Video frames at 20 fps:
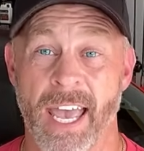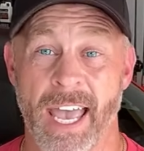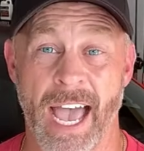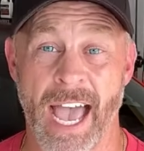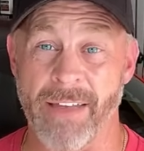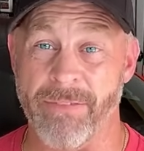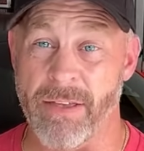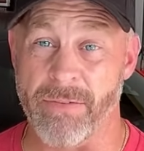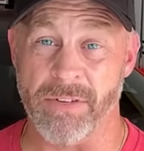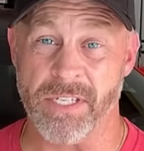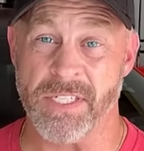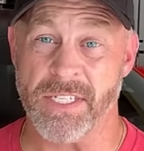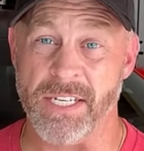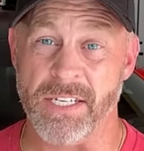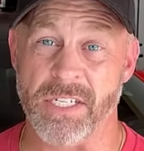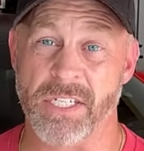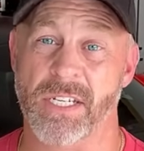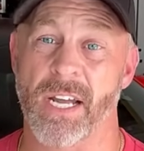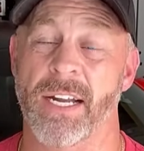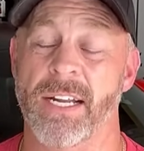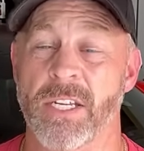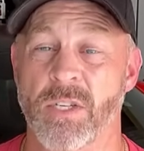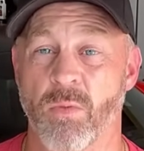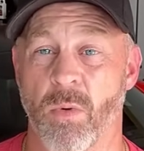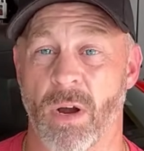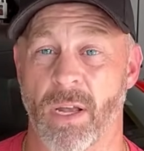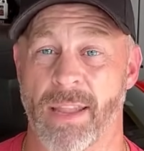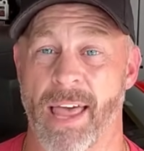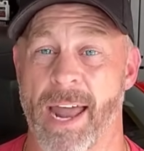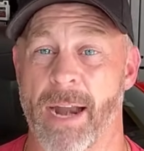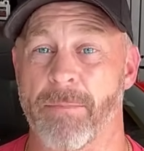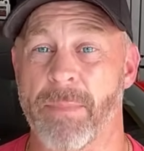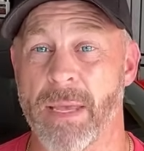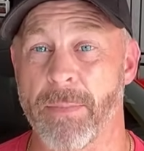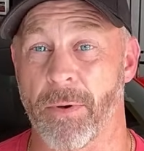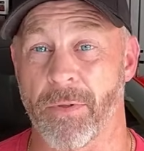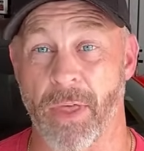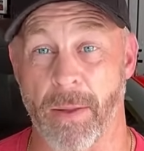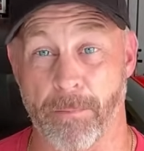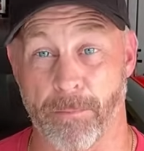I've even seen studies where a lot of
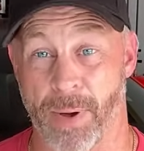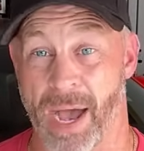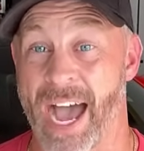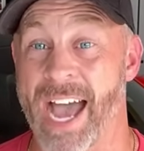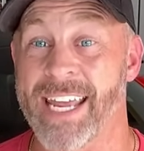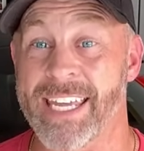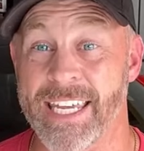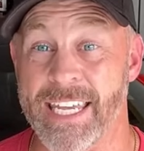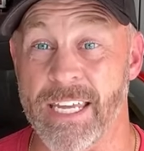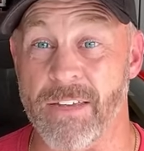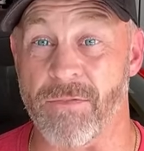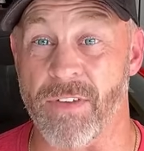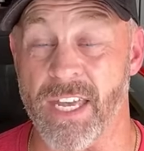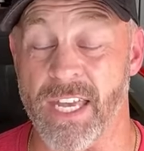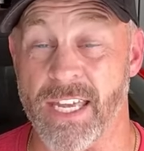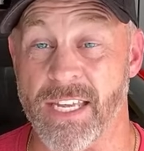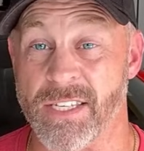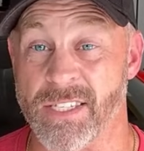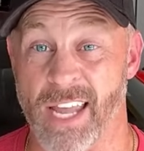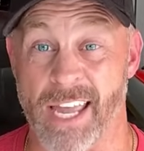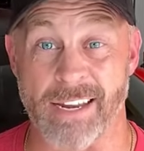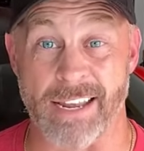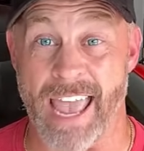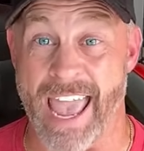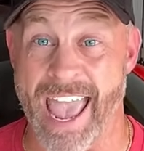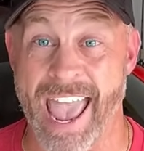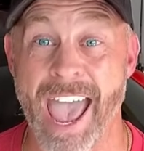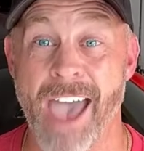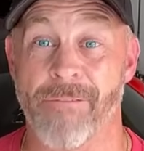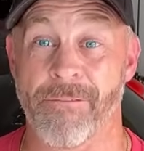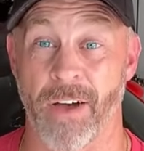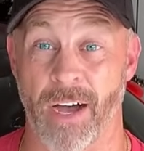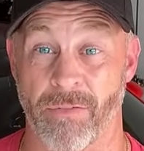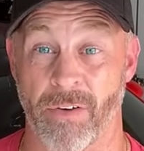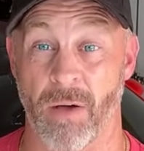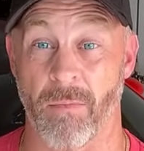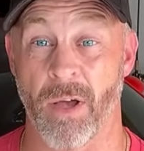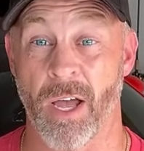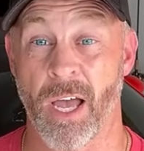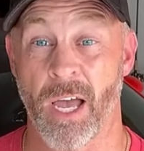people that buy EVs, like half of
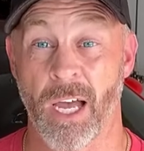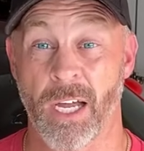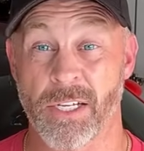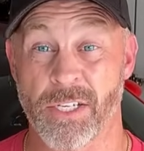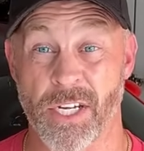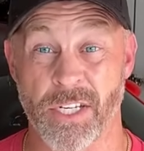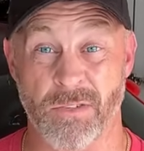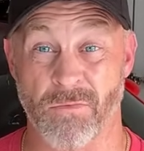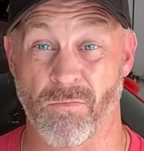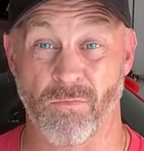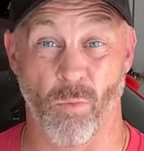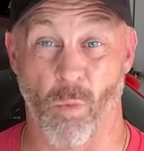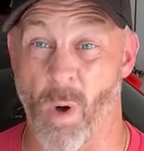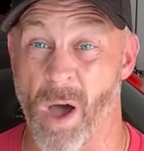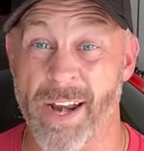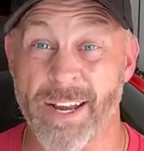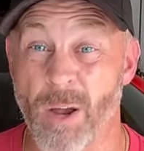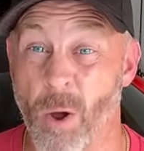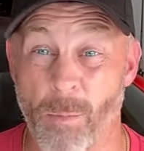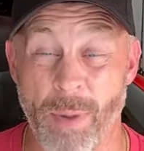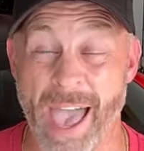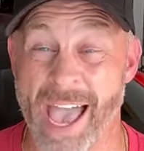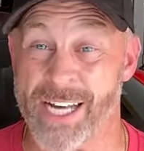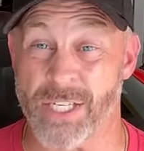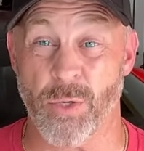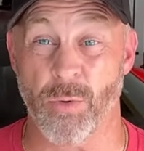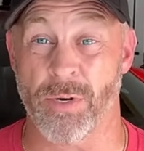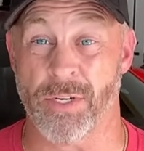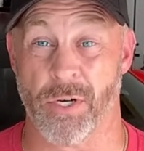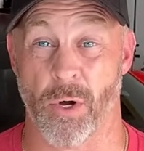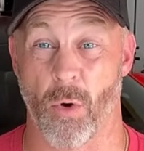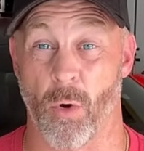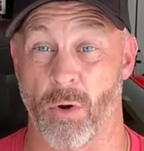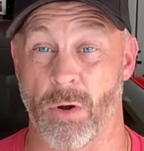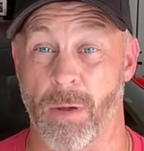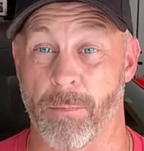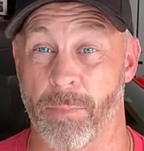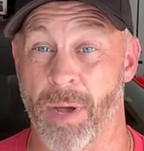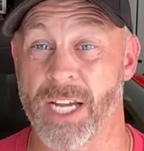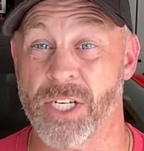them, just want to go back to internal
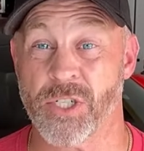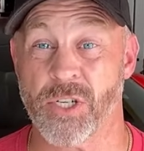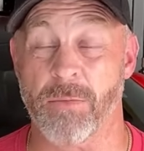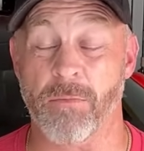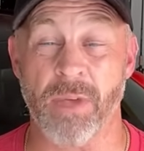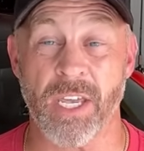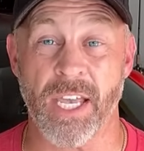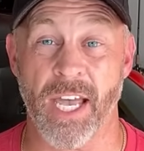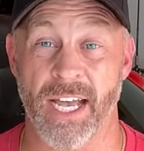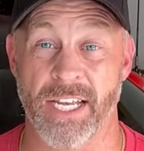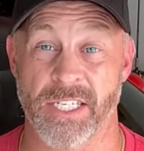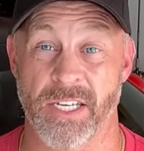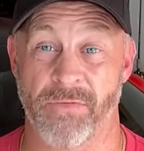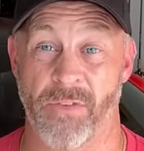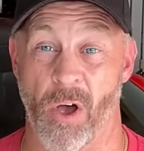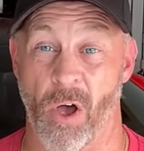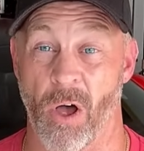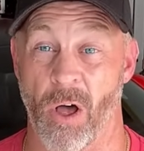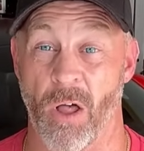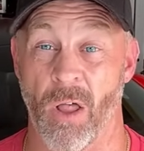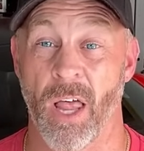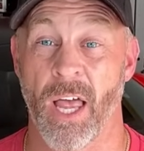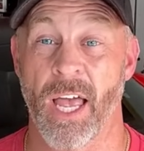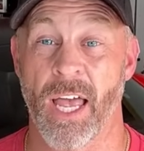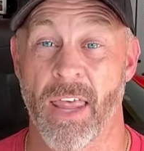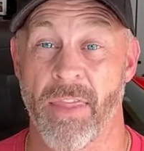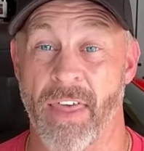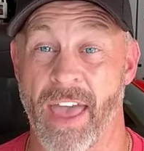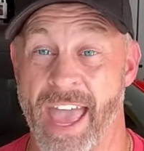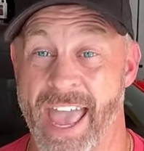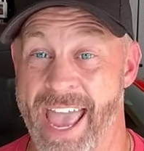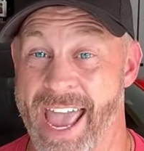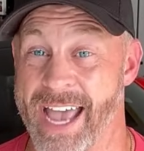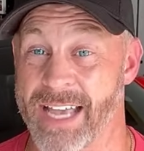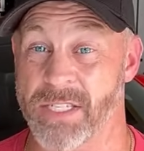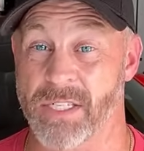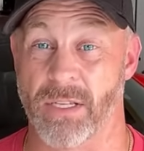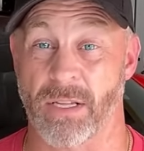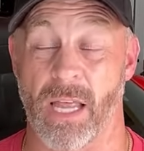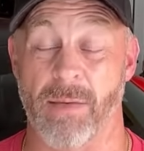combustion because of all the
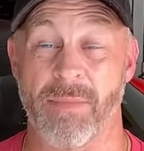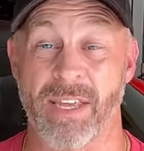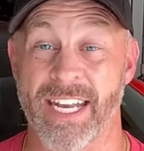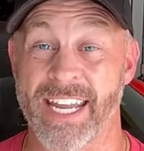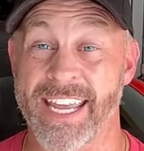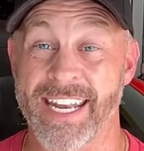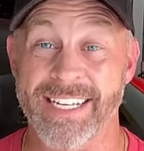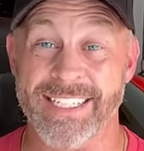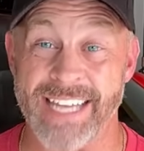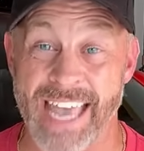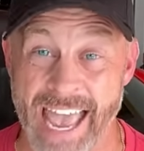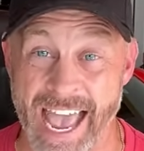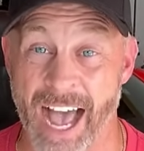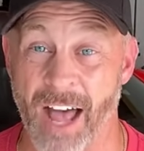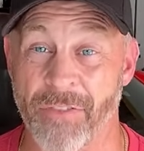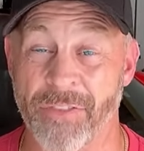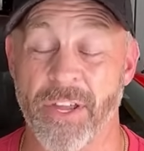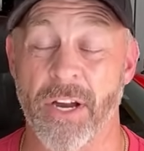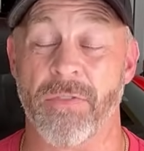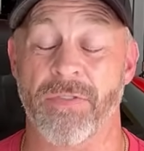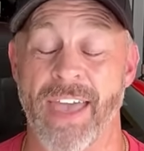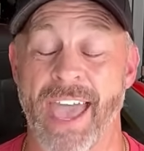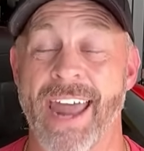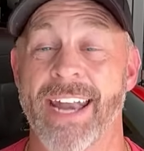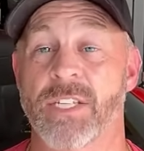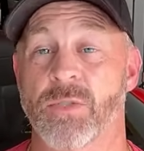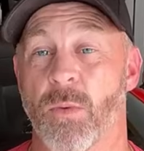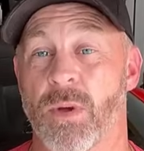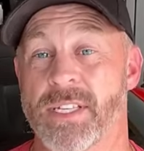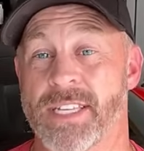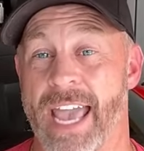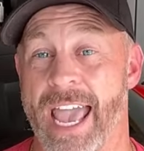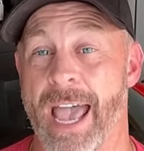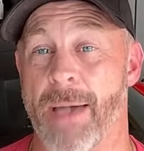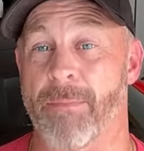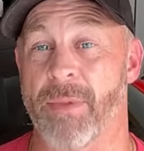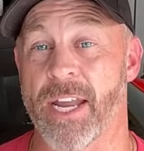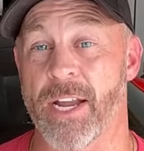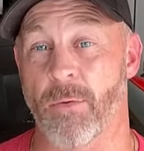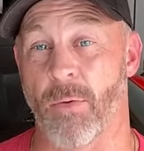hassle. I mean, it is out there. That is what's
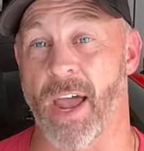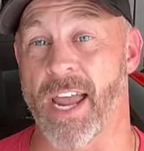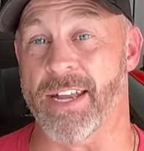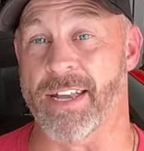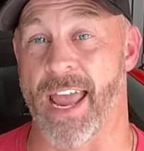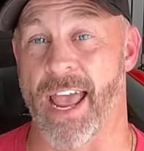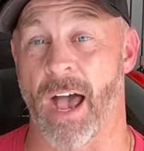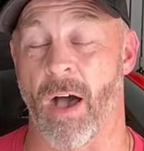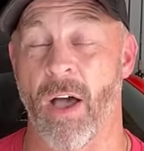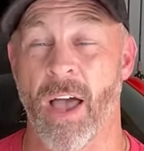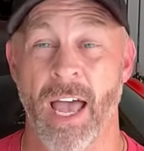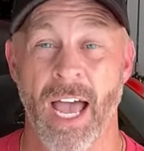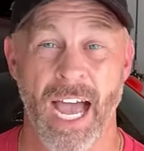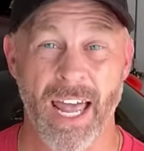happening right now.